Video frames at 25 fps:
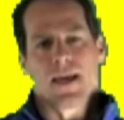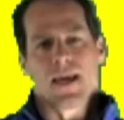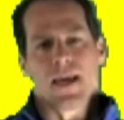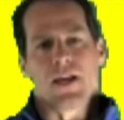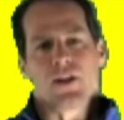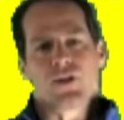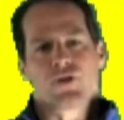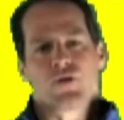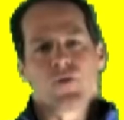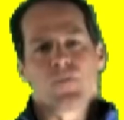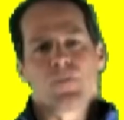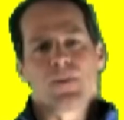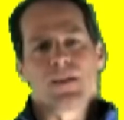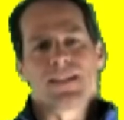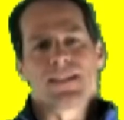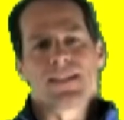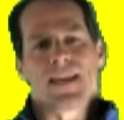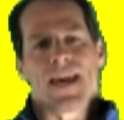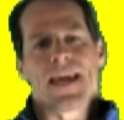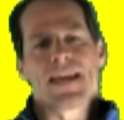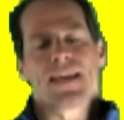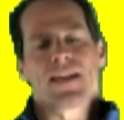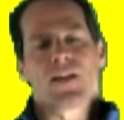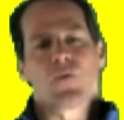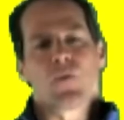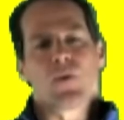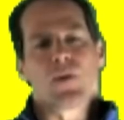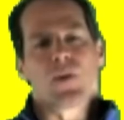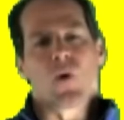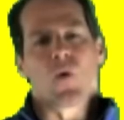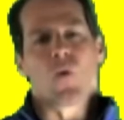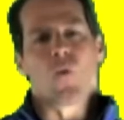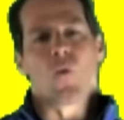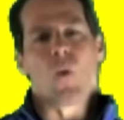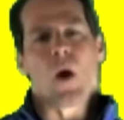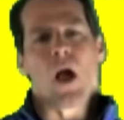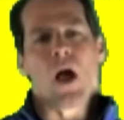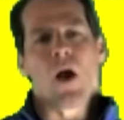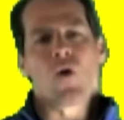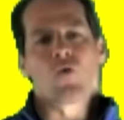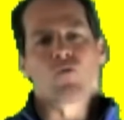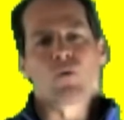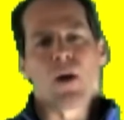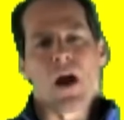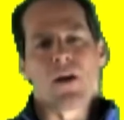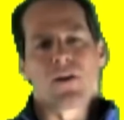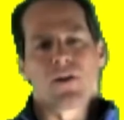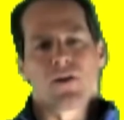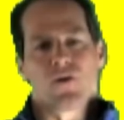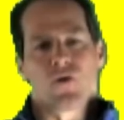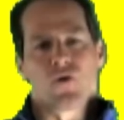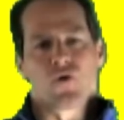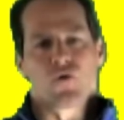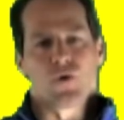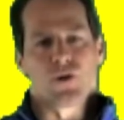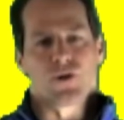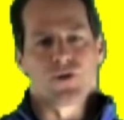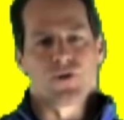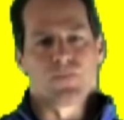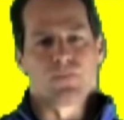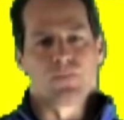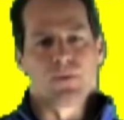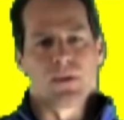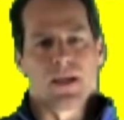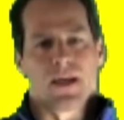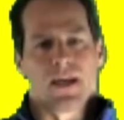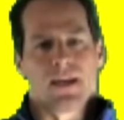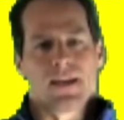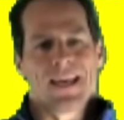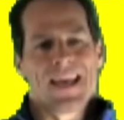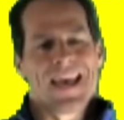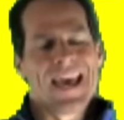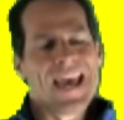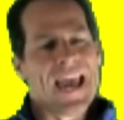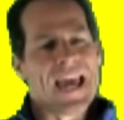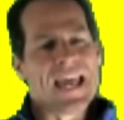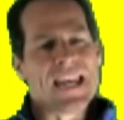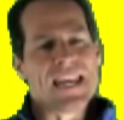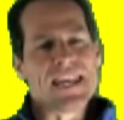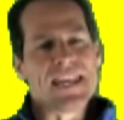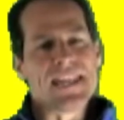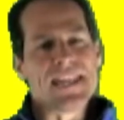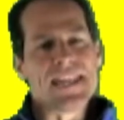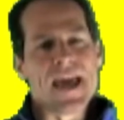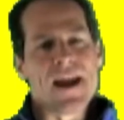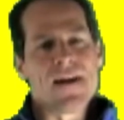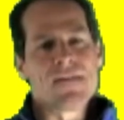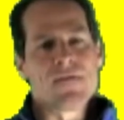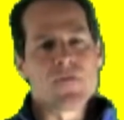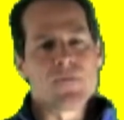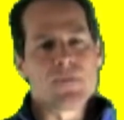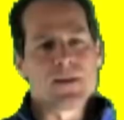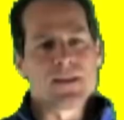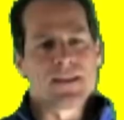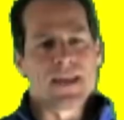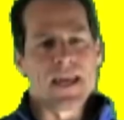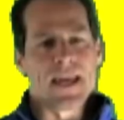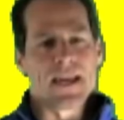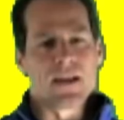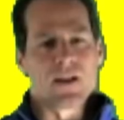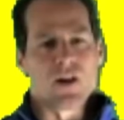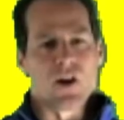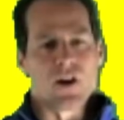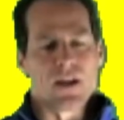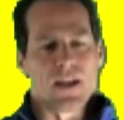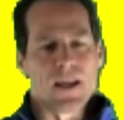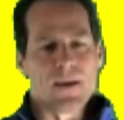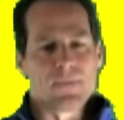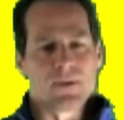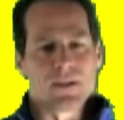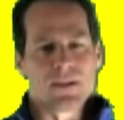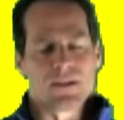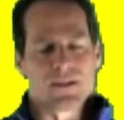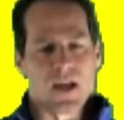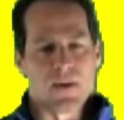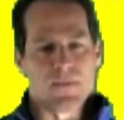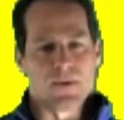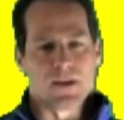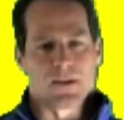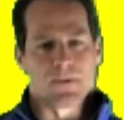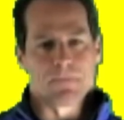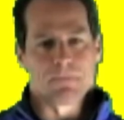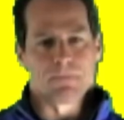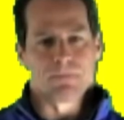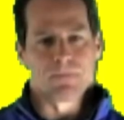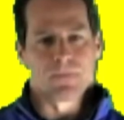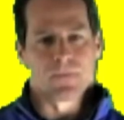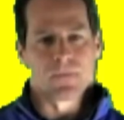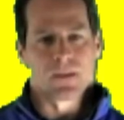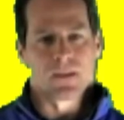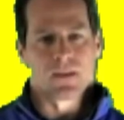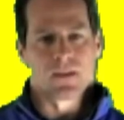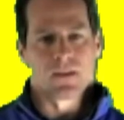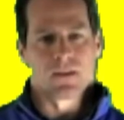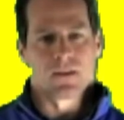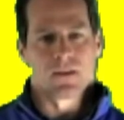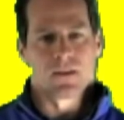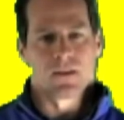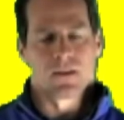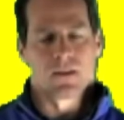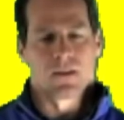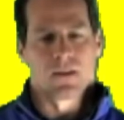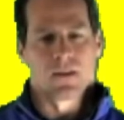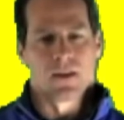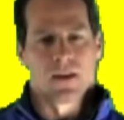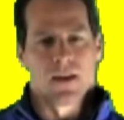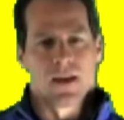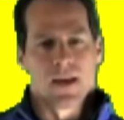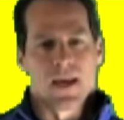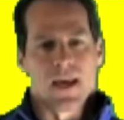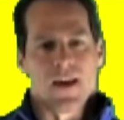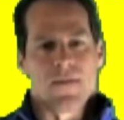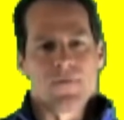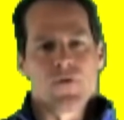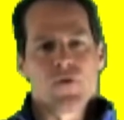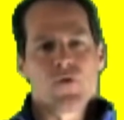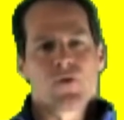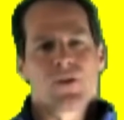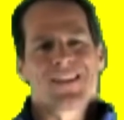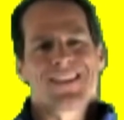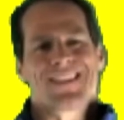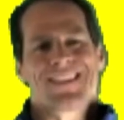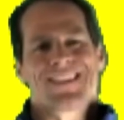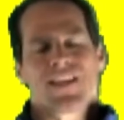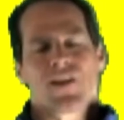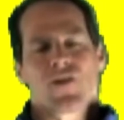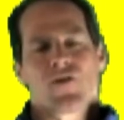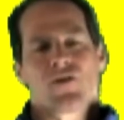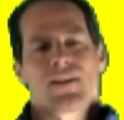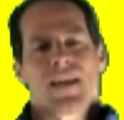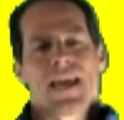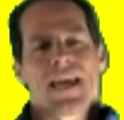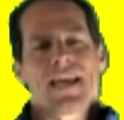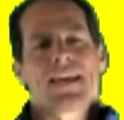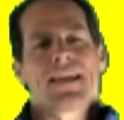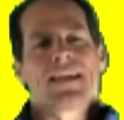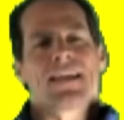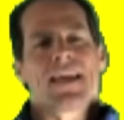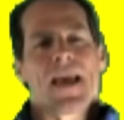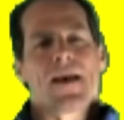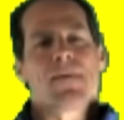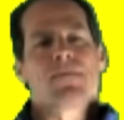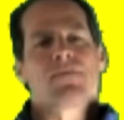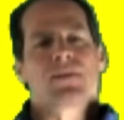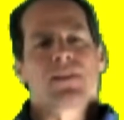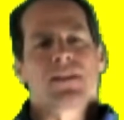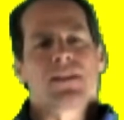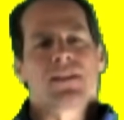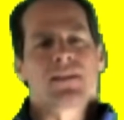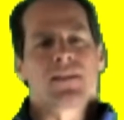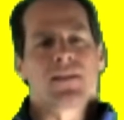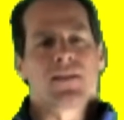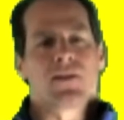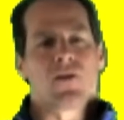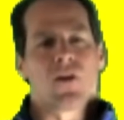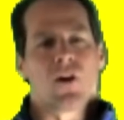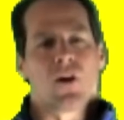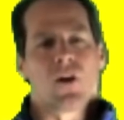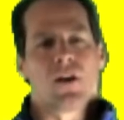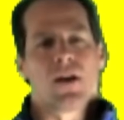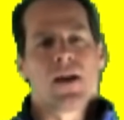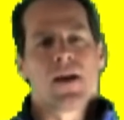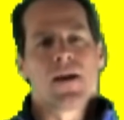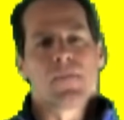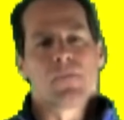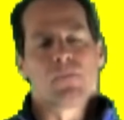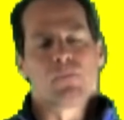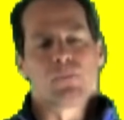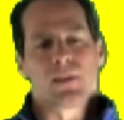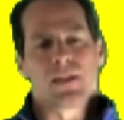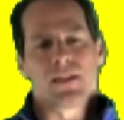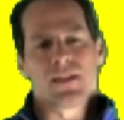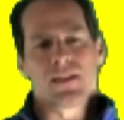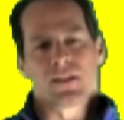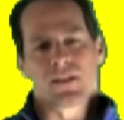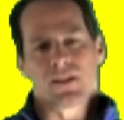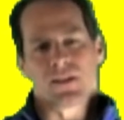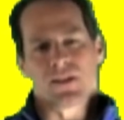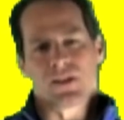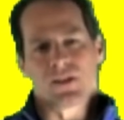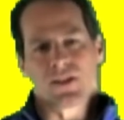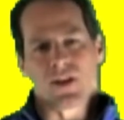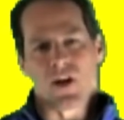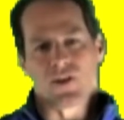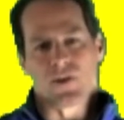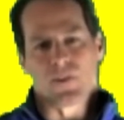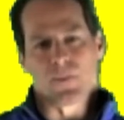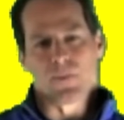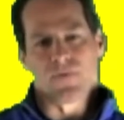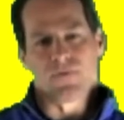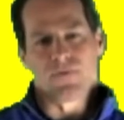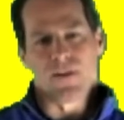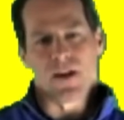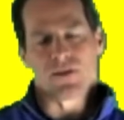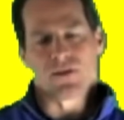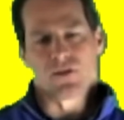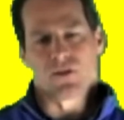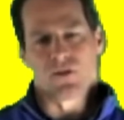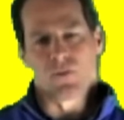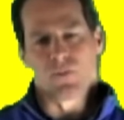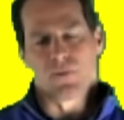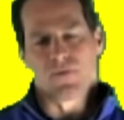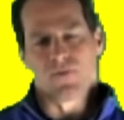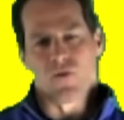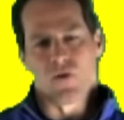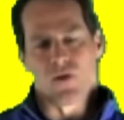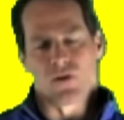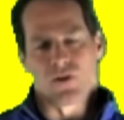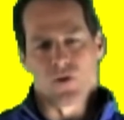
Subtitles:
It should be taken with a well-rounded nutrition plan and never be taken on an empty stomach. If you consider taking MCT oil, please consult a professional before